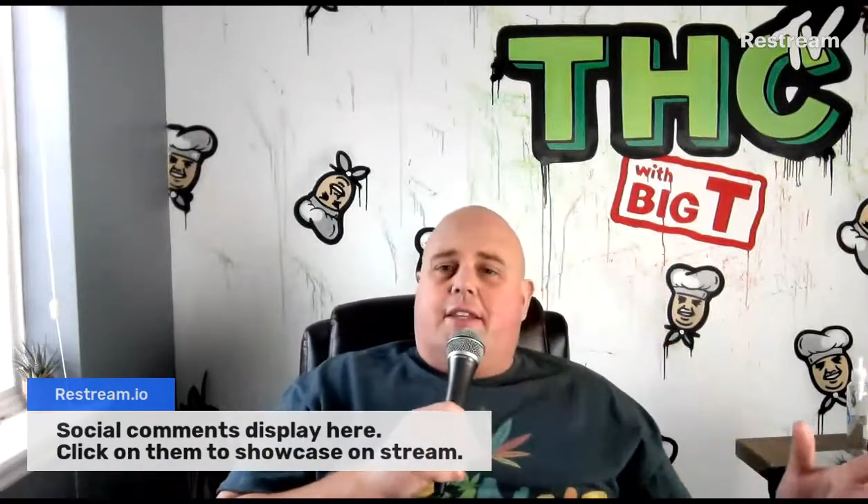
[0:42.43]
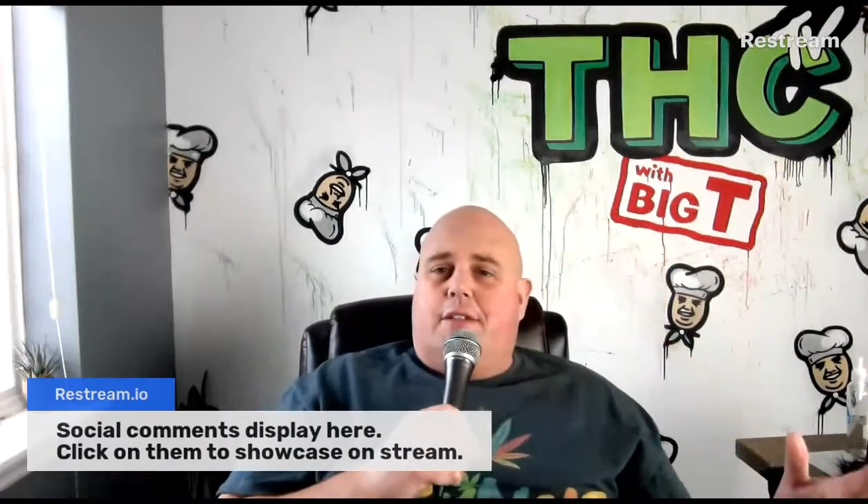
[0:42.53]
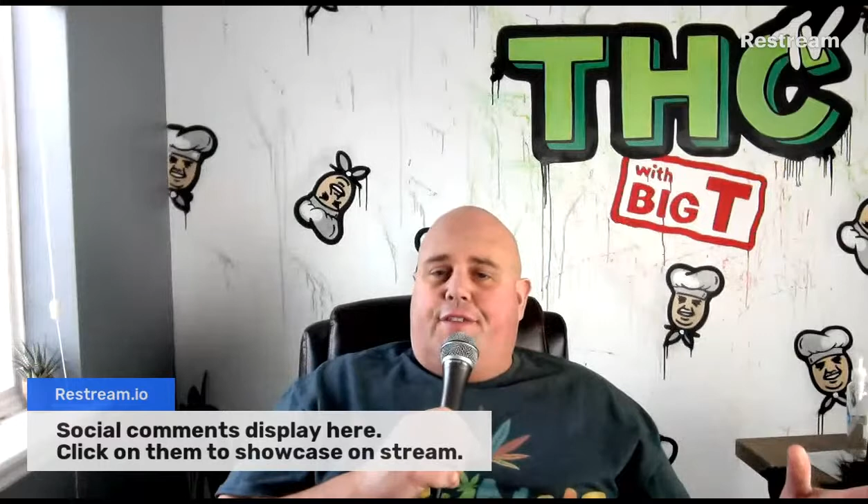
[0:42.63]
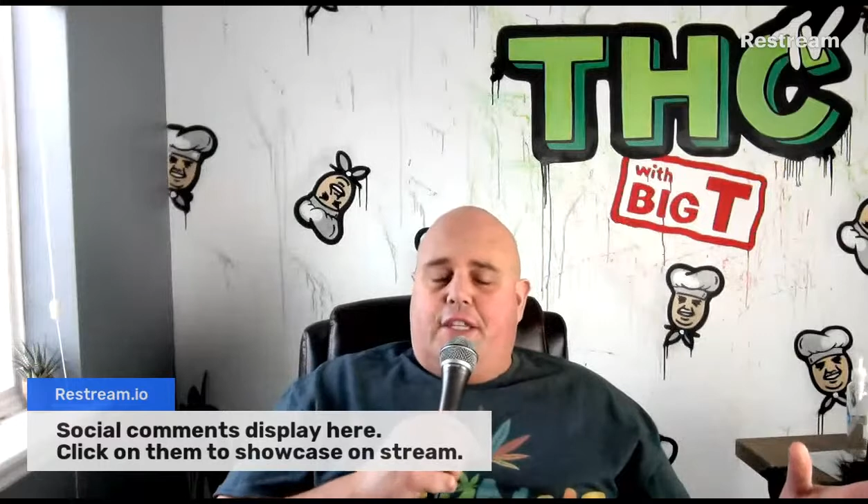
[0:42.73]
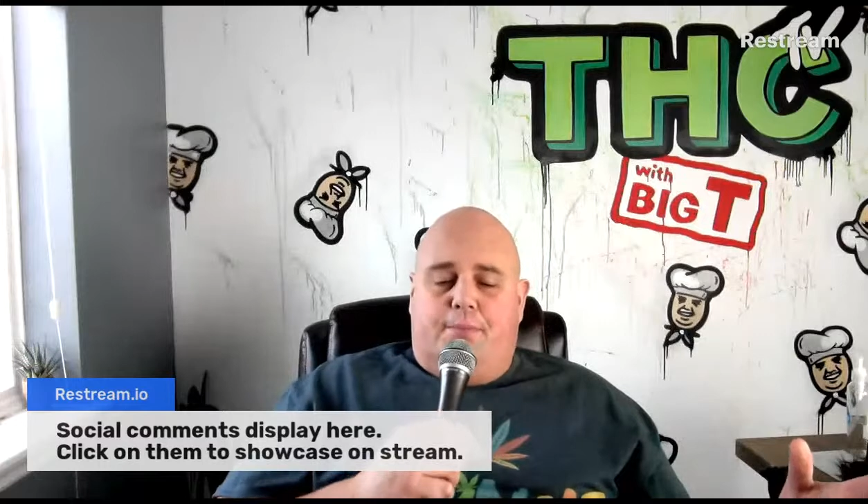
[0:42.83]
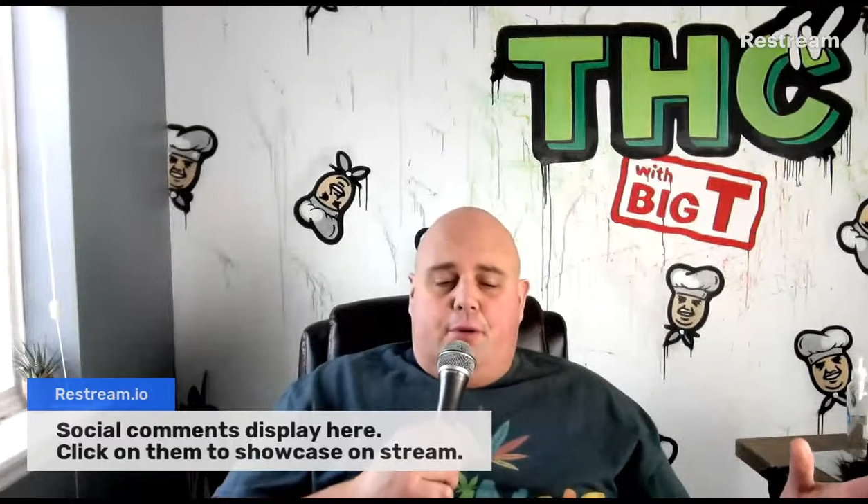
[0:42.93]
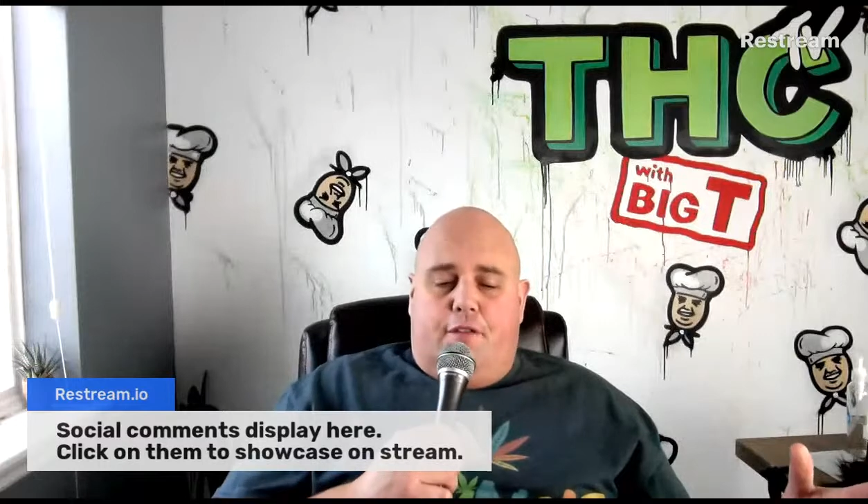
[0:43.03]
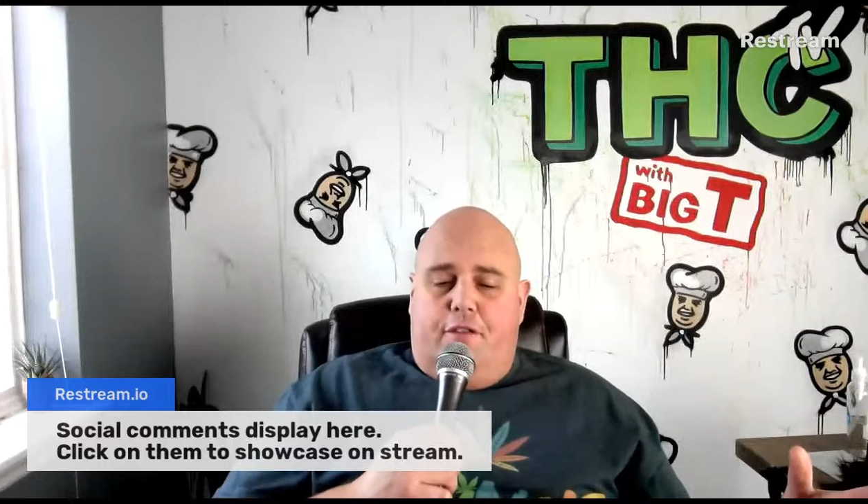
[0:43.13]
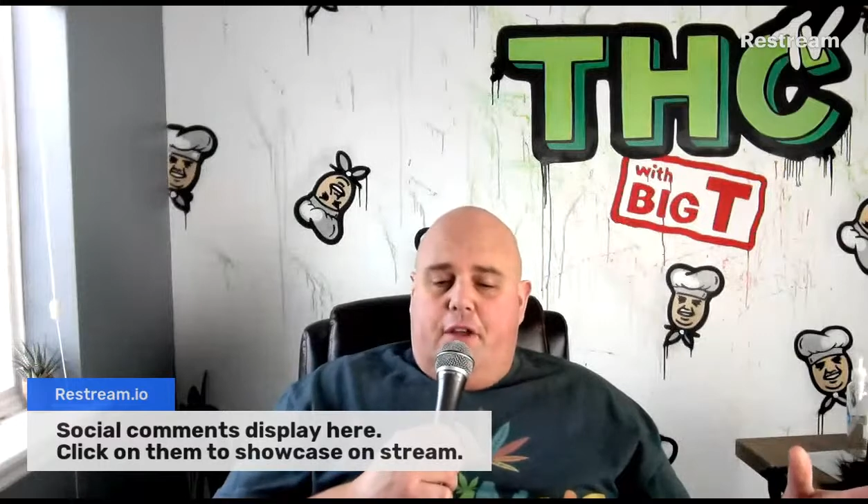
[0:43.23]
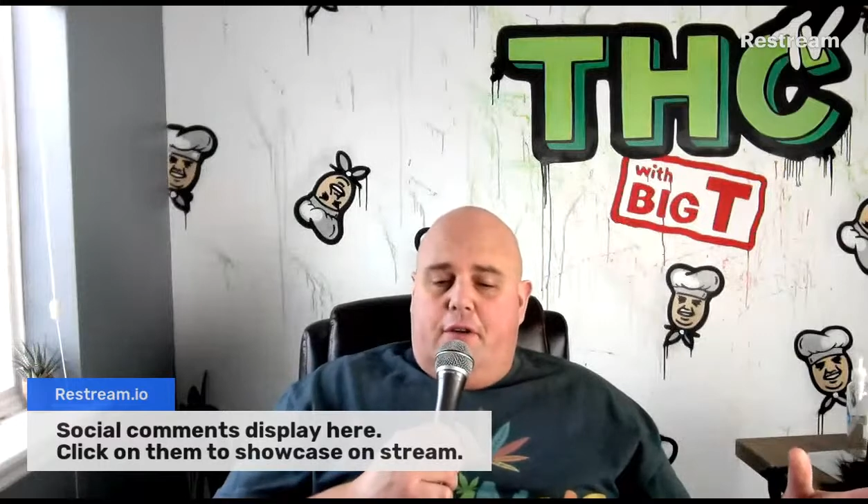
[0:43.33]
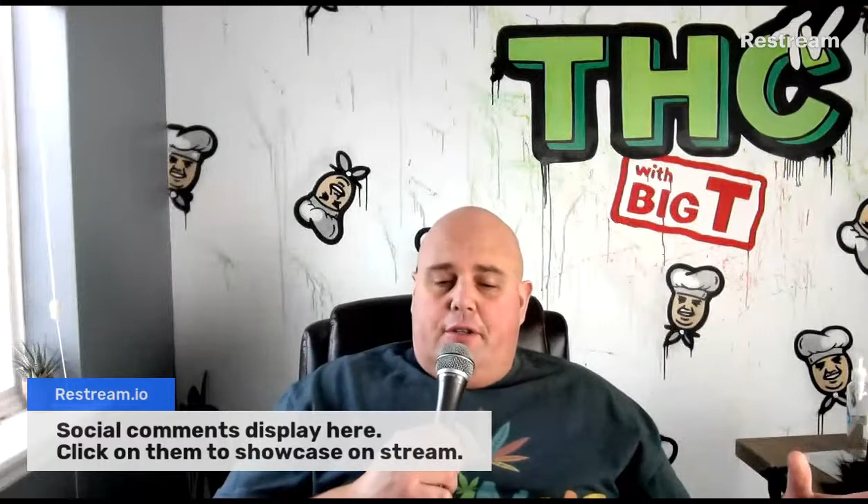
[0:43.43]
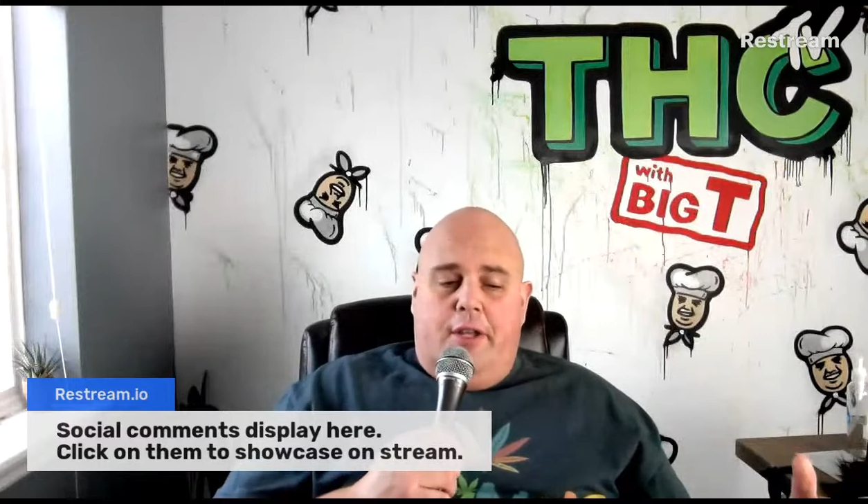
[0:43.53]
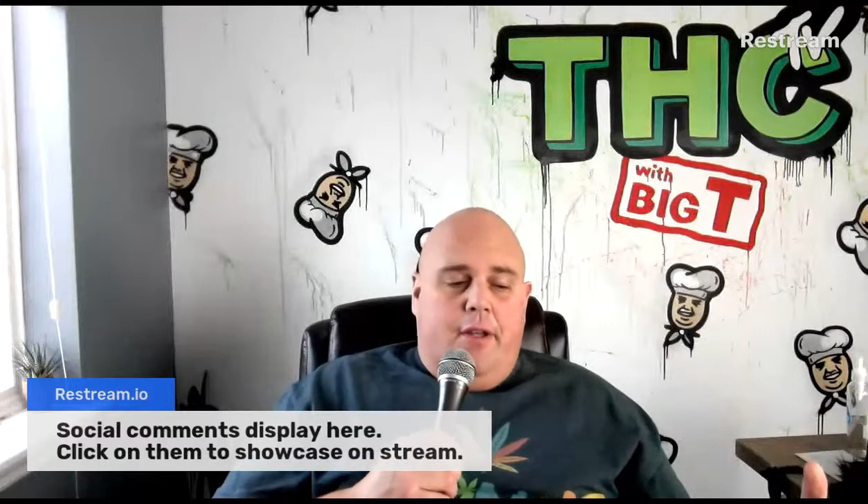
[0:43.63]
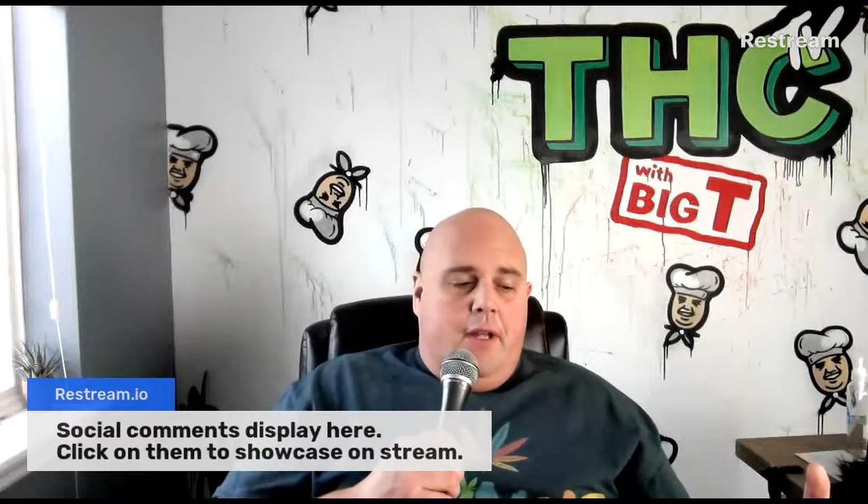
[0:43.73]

this Facebook field.